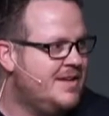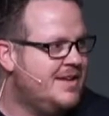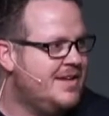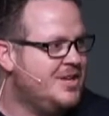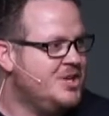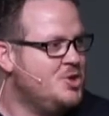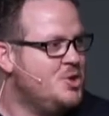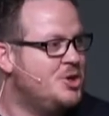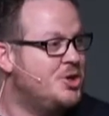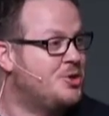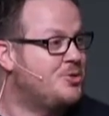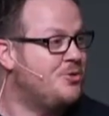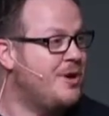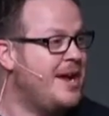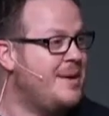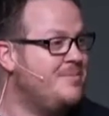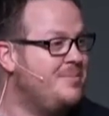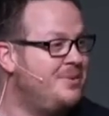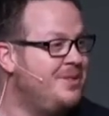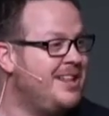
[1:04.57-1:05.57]
You had a
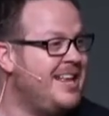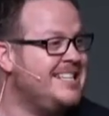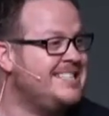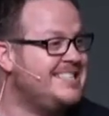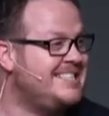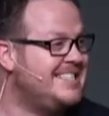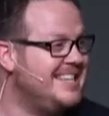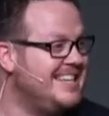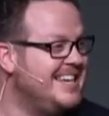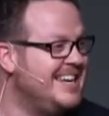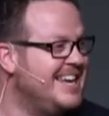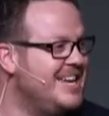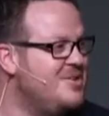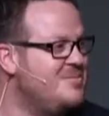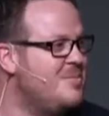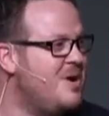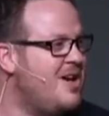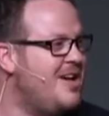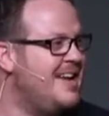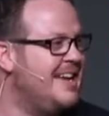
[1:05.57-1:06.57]
great blessing in
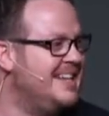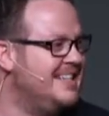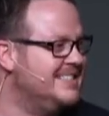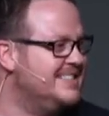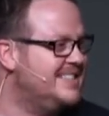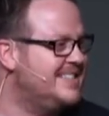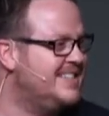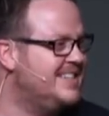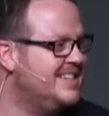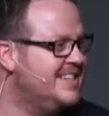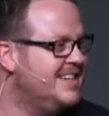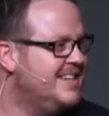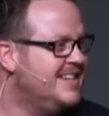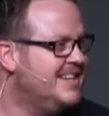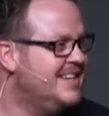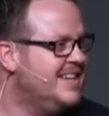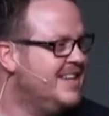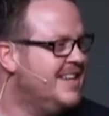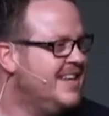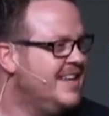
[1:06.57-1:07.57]
mind,
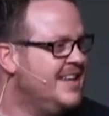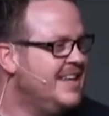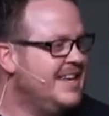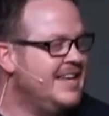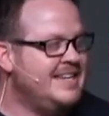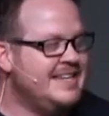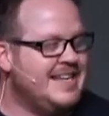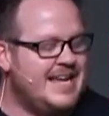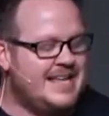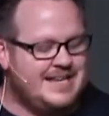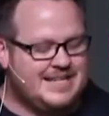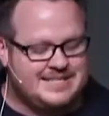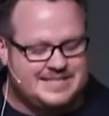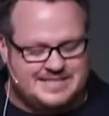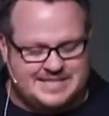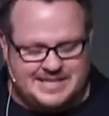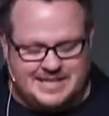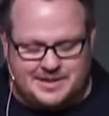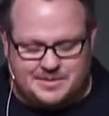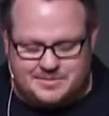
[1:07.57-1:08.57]
and yet it
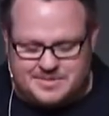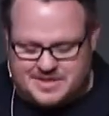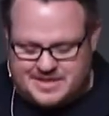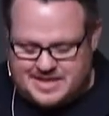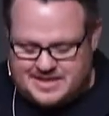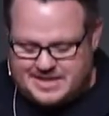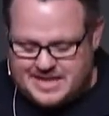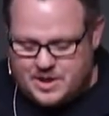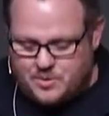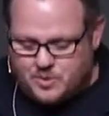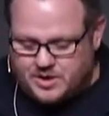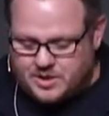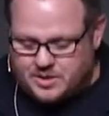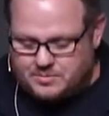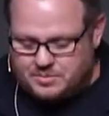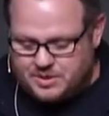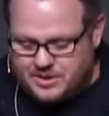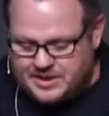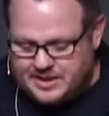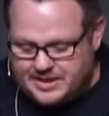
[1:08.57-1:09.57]
seemed that they were
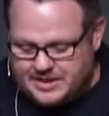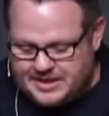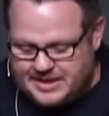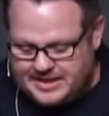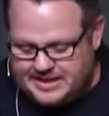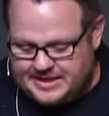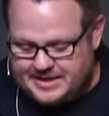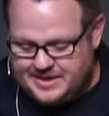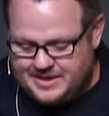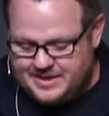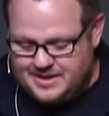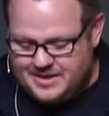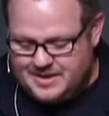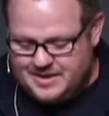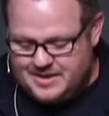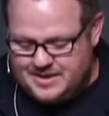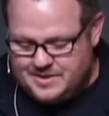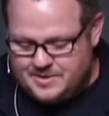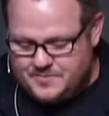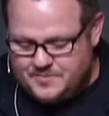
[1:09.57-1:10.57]
completely
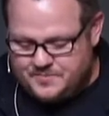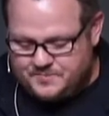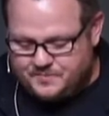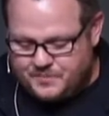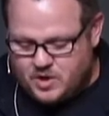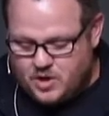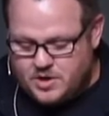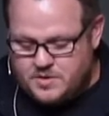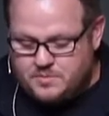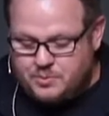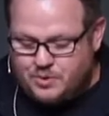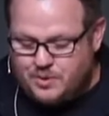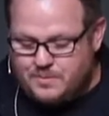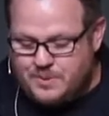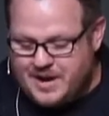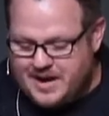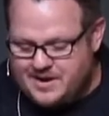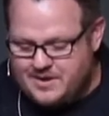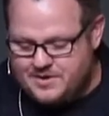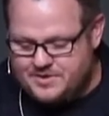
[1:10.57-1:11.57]

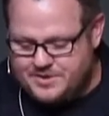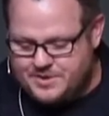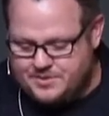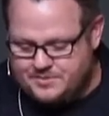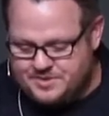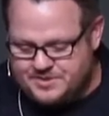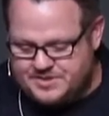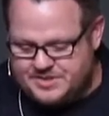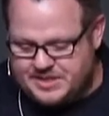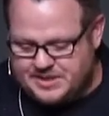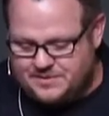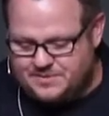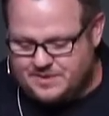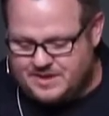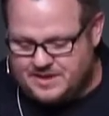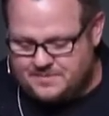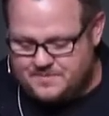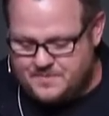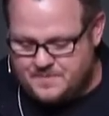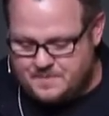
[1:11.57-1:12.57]
unprepared to receive it.
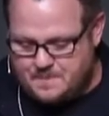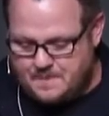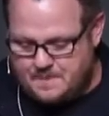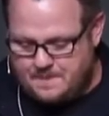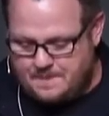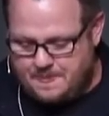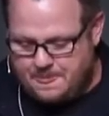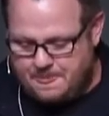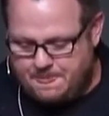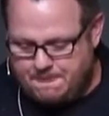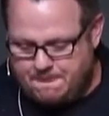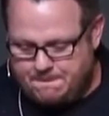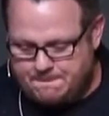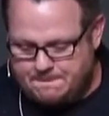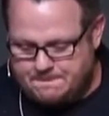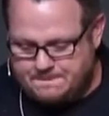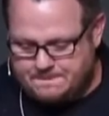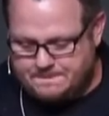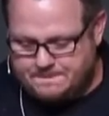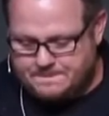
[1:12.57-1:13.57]

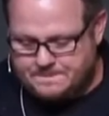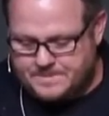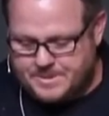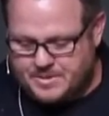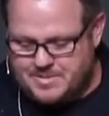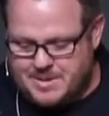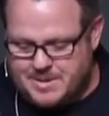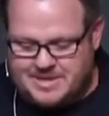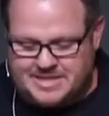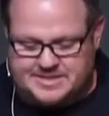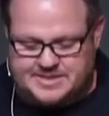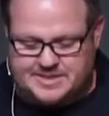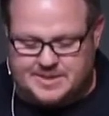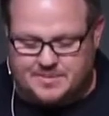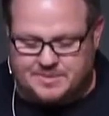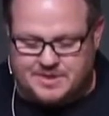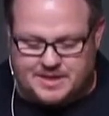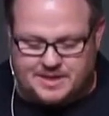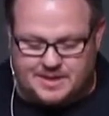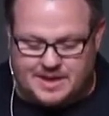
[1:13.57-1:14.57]
Maybe it's
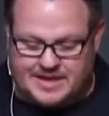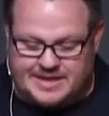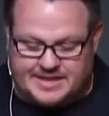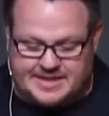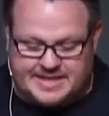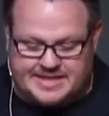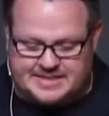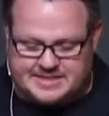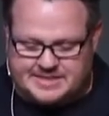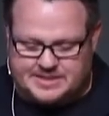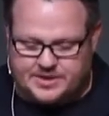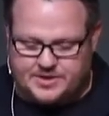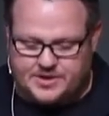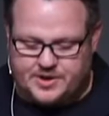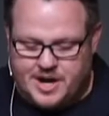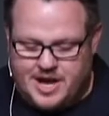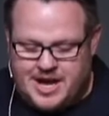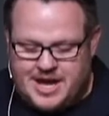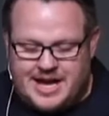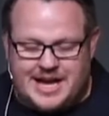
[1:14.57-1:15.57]
something like this you're
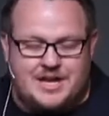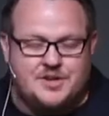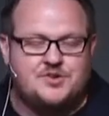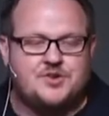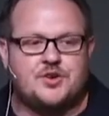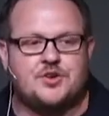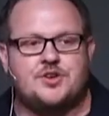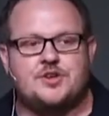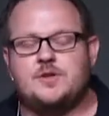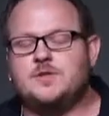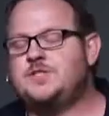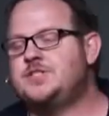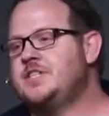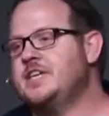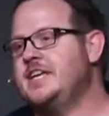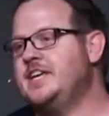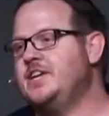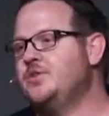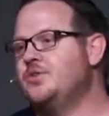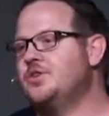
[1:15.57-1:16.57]

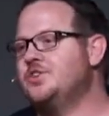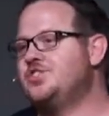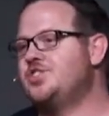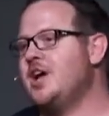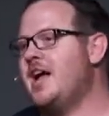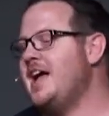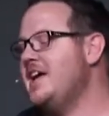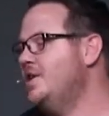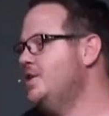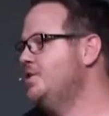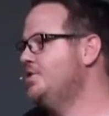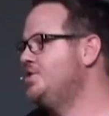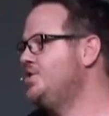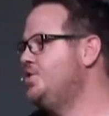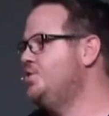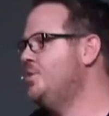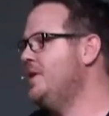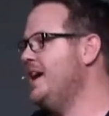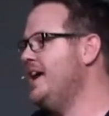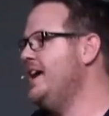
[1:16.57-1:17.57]
introducing your child
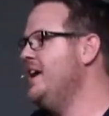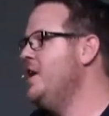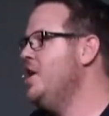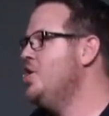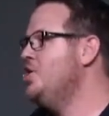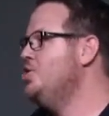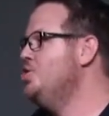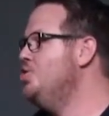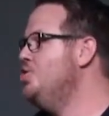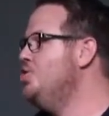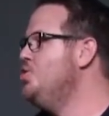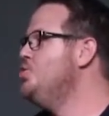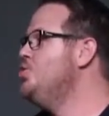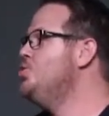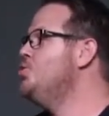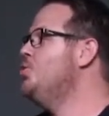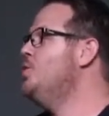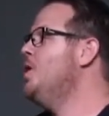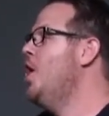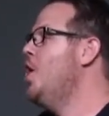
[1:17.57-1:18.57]
to a
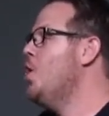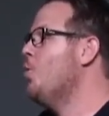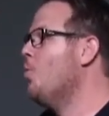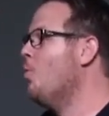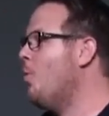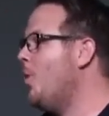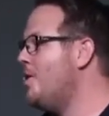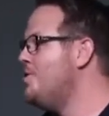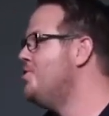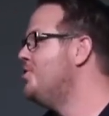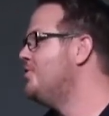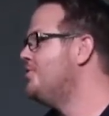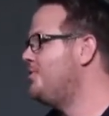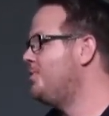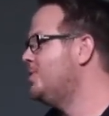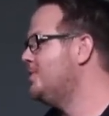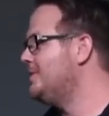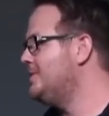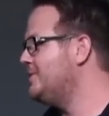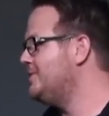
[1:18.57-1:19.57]
new, wonderful
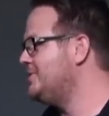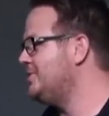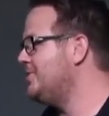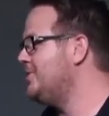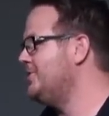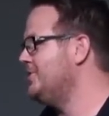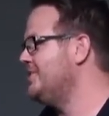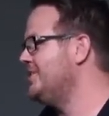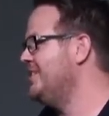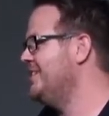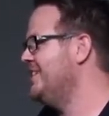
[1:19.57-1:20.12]
dessert.